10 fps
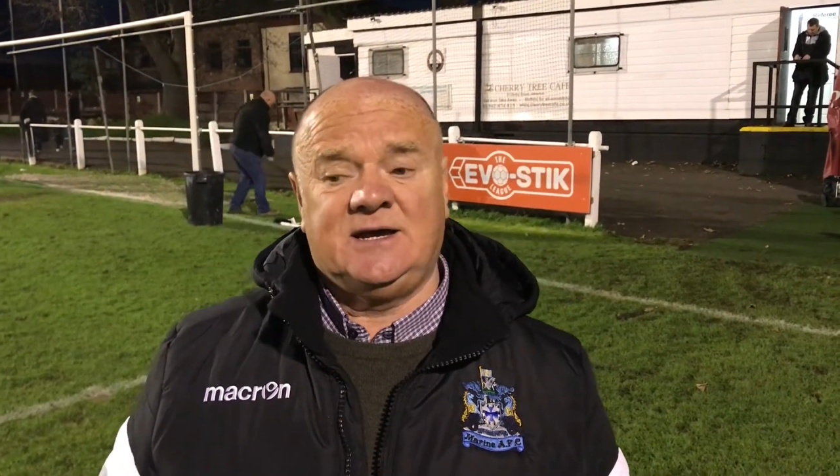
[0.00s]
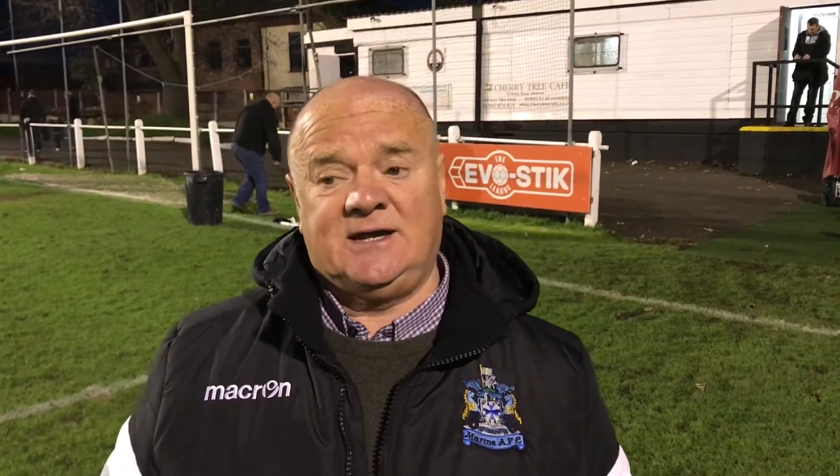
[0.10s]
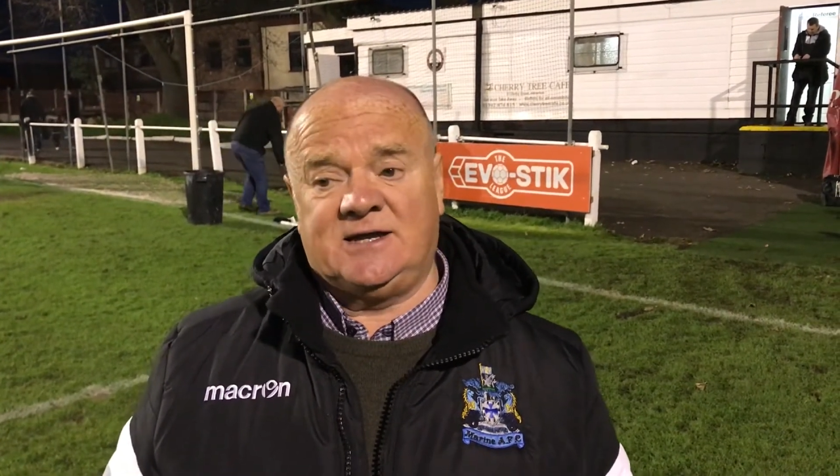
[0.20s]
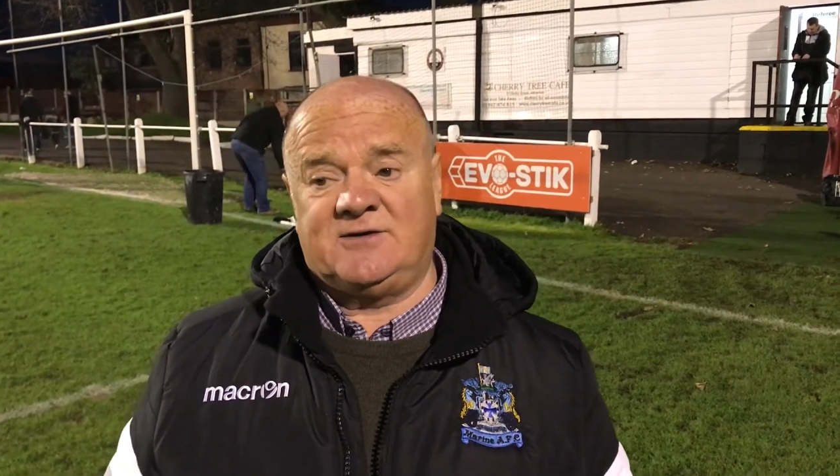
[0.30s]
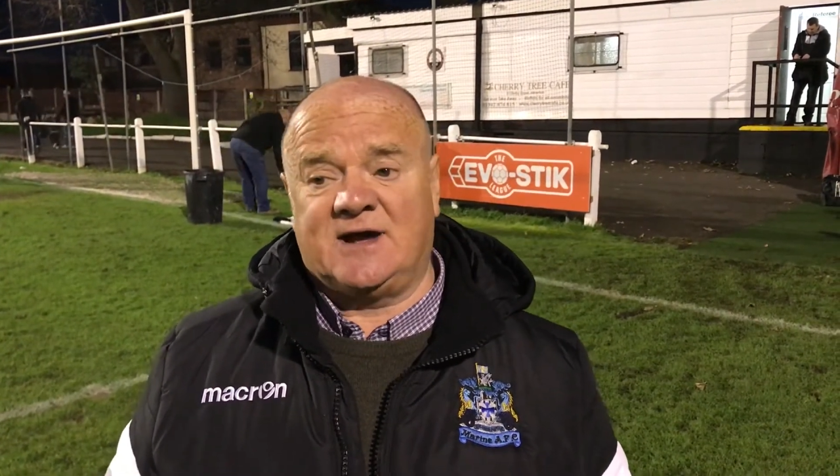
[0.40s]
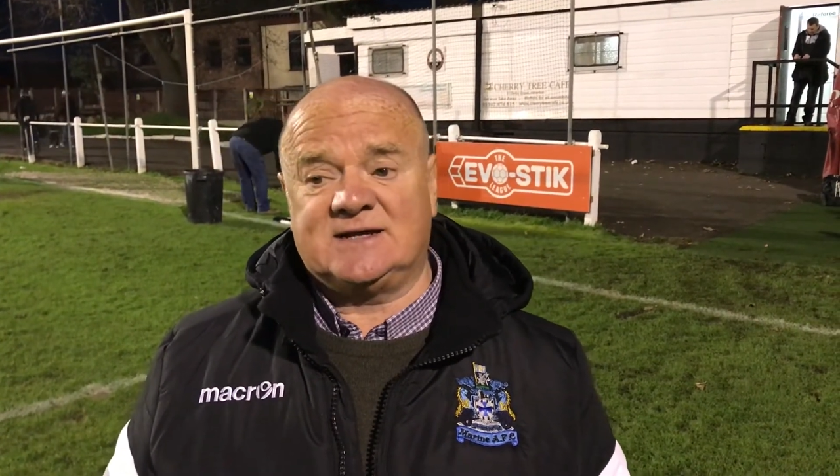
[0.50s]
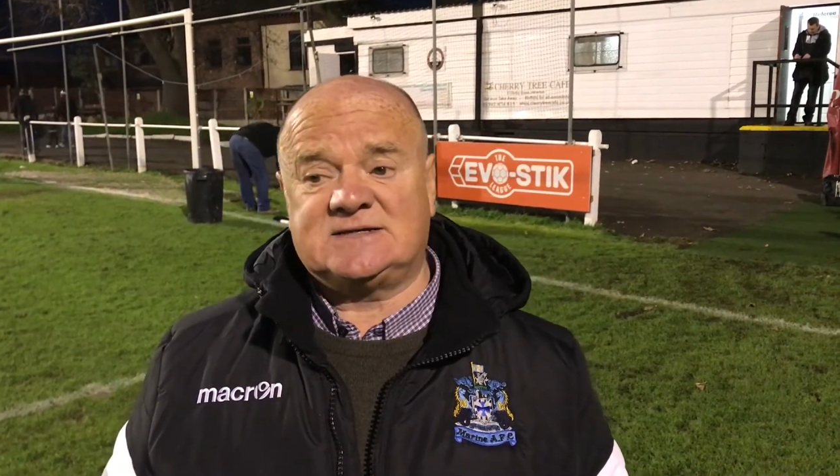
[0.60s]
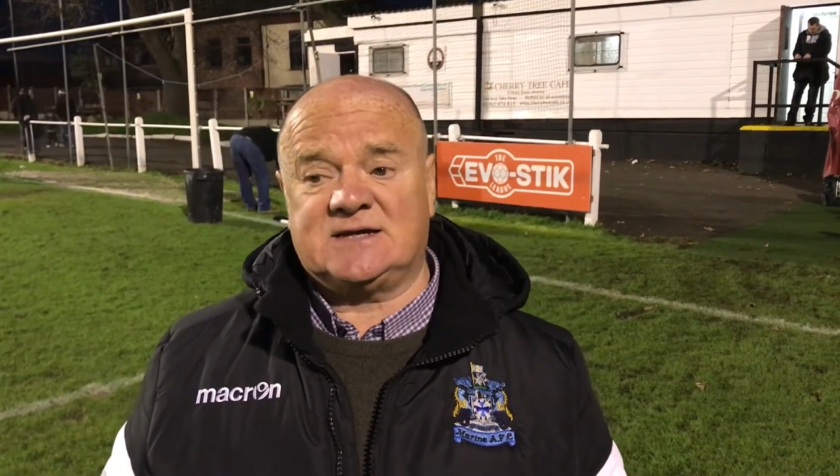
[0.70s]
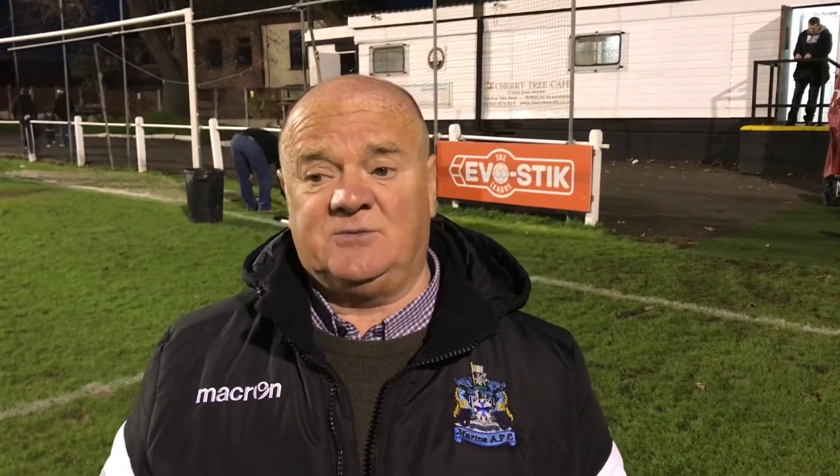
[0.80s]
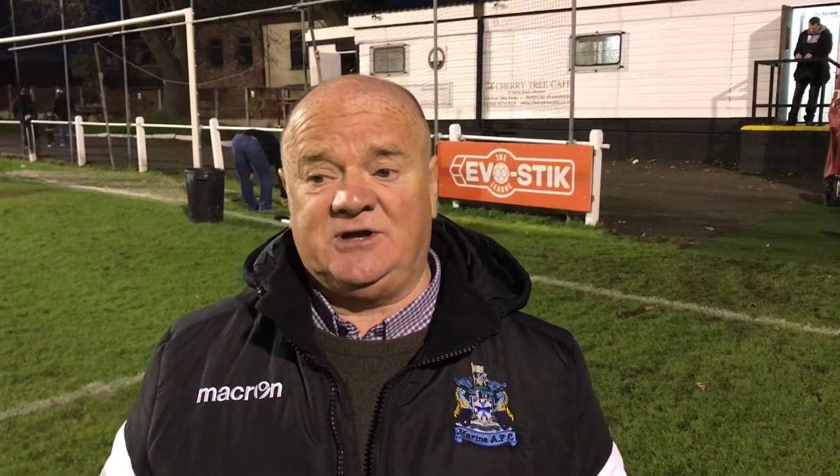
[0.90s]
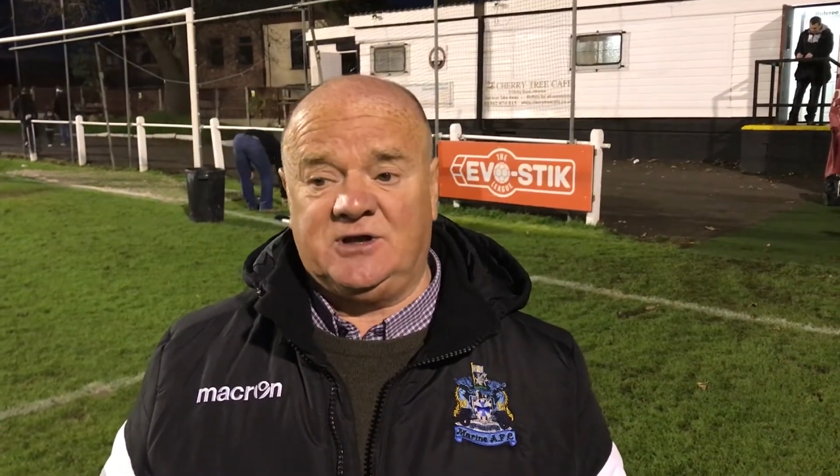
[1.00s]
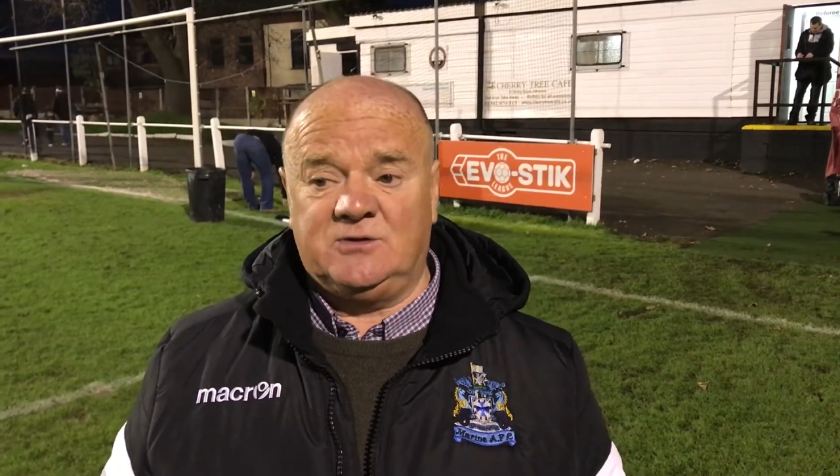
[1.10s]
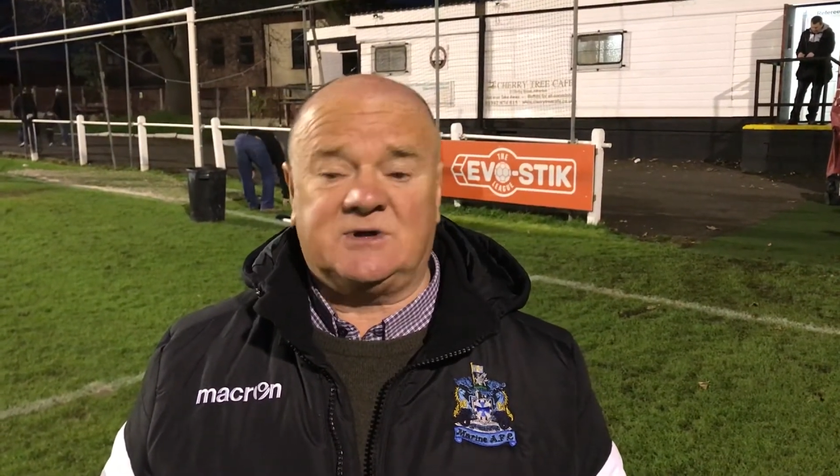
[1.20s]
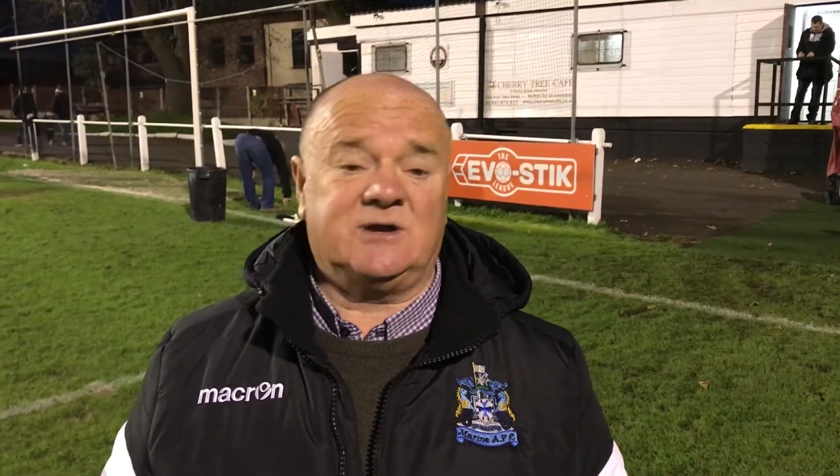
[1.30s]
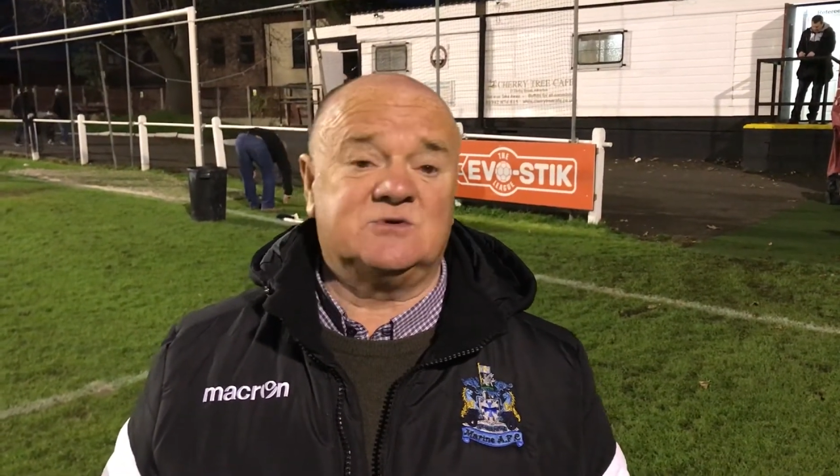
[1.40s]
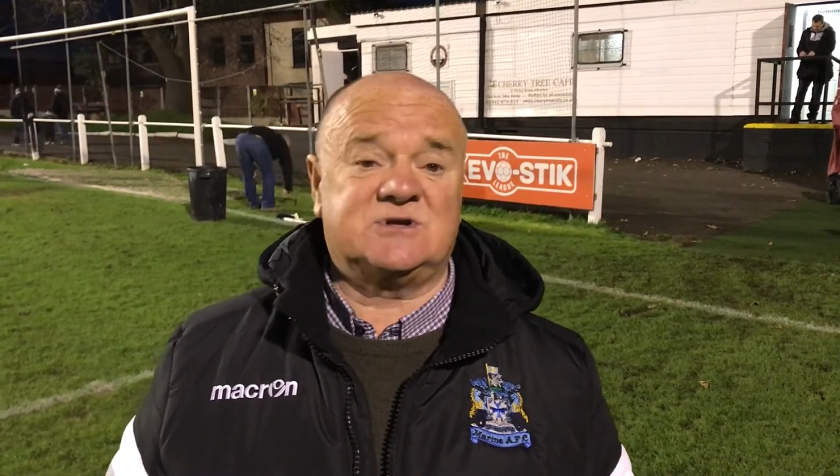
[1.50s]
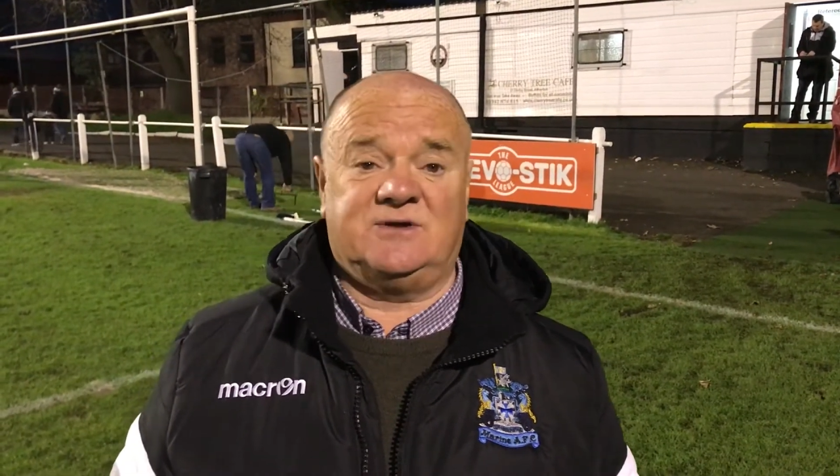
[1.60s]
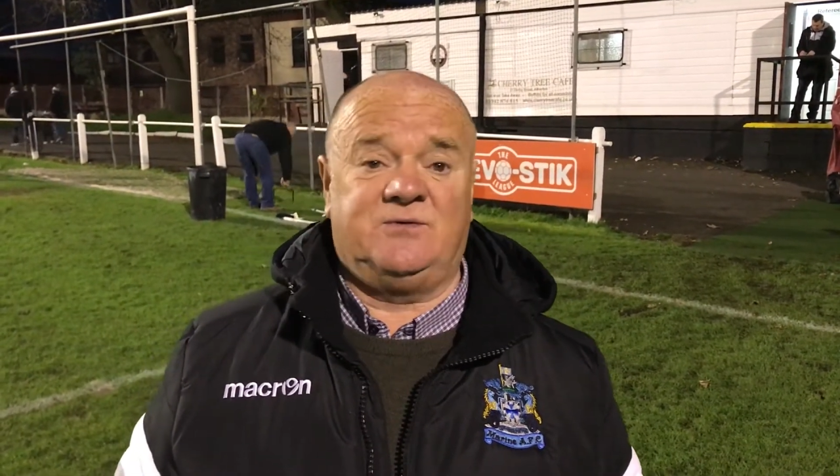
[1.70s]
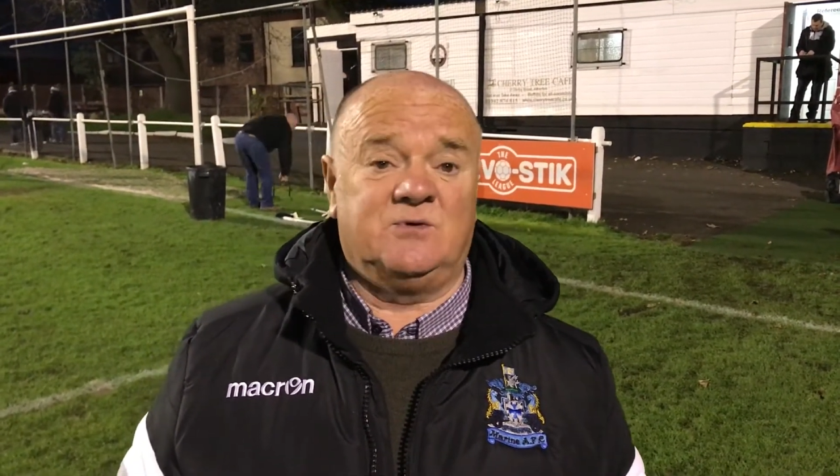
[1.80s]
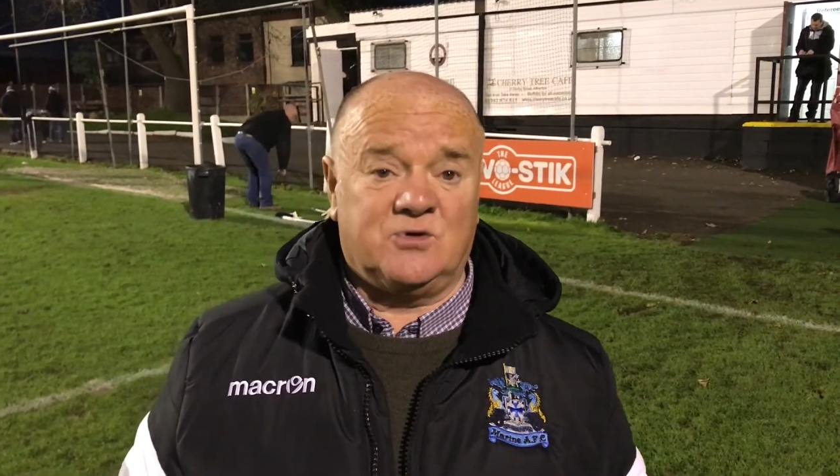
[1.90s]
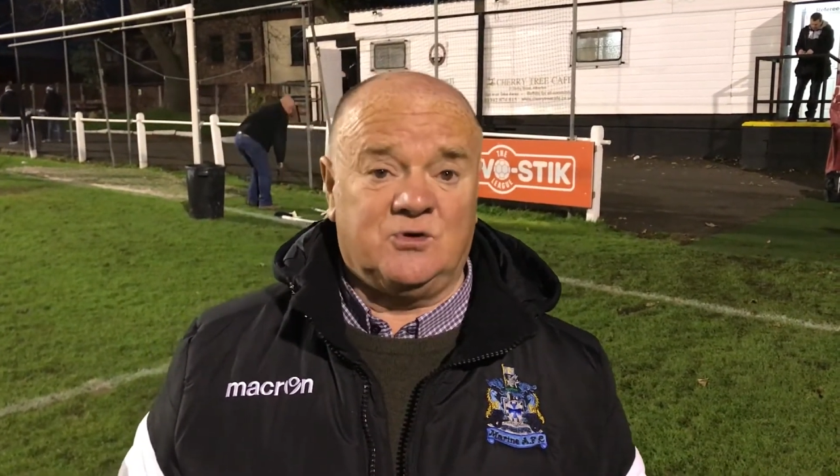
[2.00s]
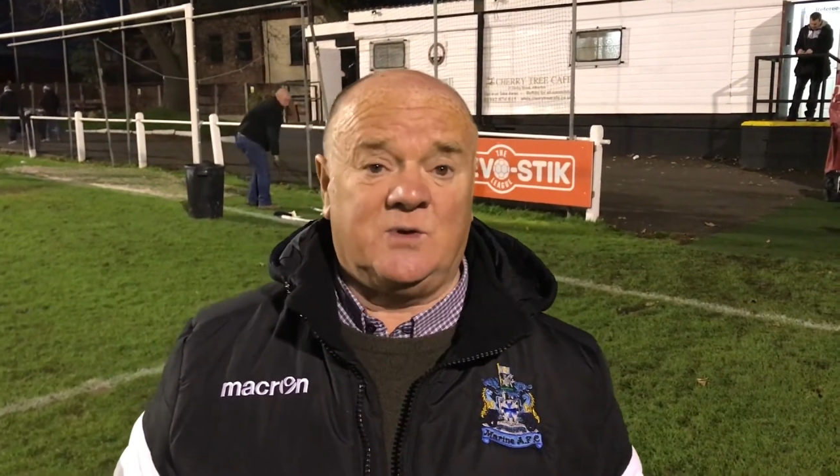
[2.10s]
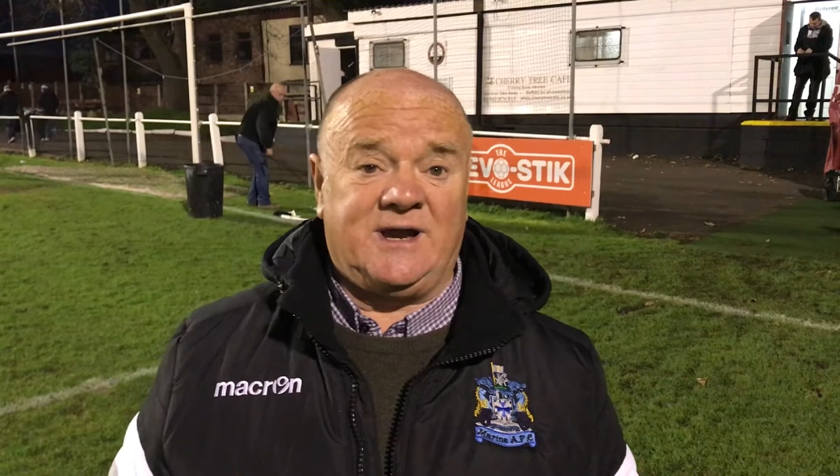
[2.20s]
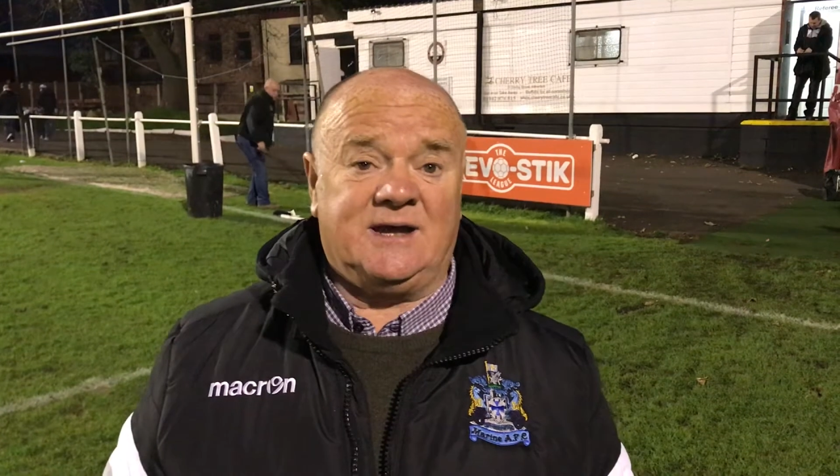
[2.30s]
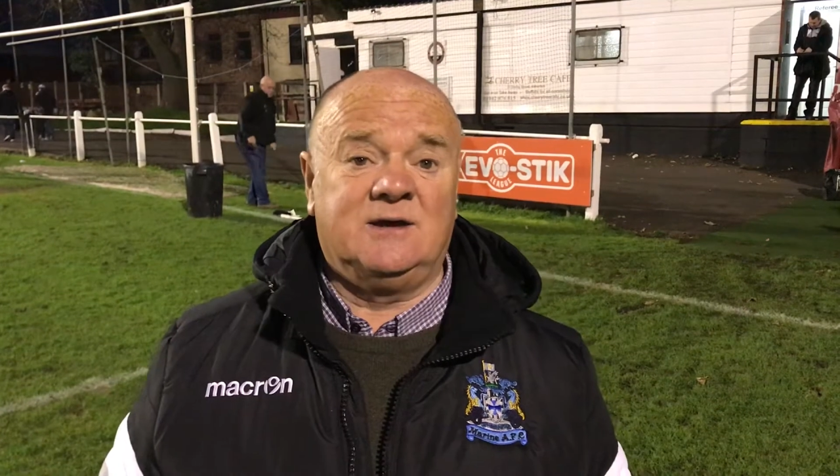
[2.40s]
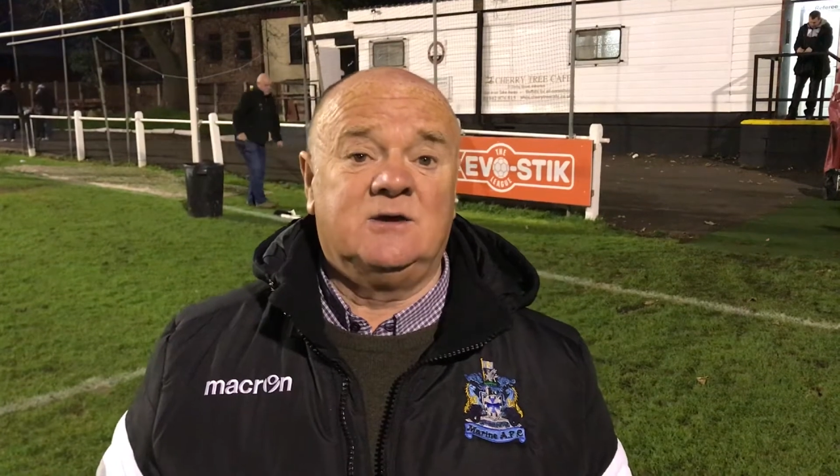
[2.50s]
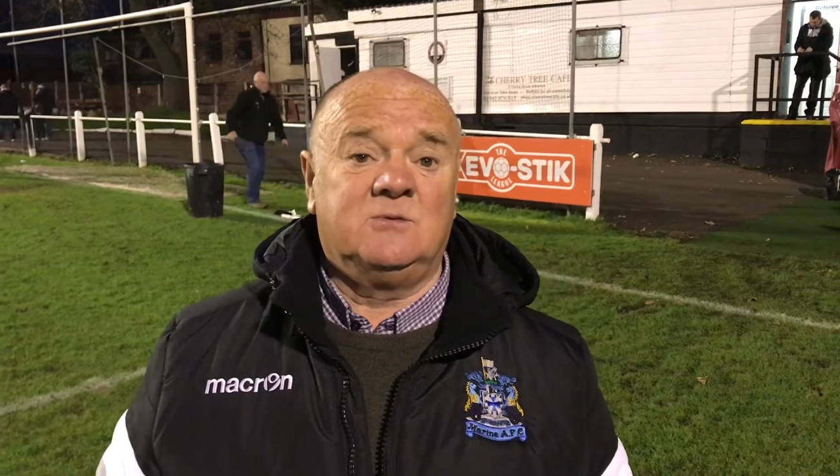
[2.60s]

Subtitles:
in their ranks, and we knew that if we were going to win it,